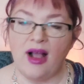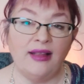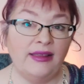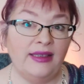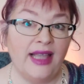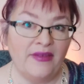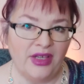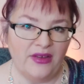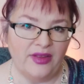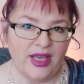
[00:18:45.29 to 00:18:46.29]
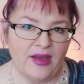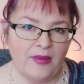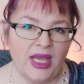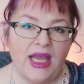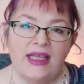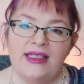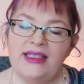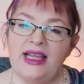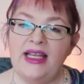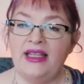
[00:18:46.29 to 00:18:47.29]
11 of them
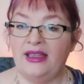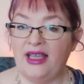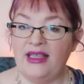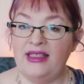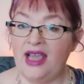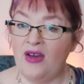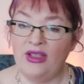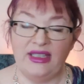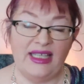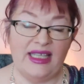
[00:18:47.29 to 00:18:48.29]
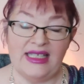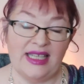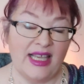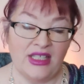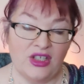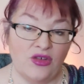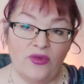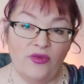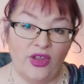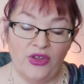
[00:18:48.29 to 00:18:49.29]
stated that they doubted the intestinal
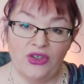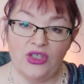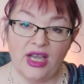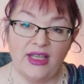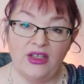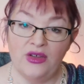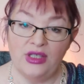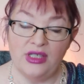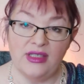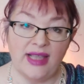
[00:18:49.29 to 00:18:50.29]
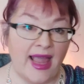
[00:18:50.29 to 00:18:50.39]
failure diagnosis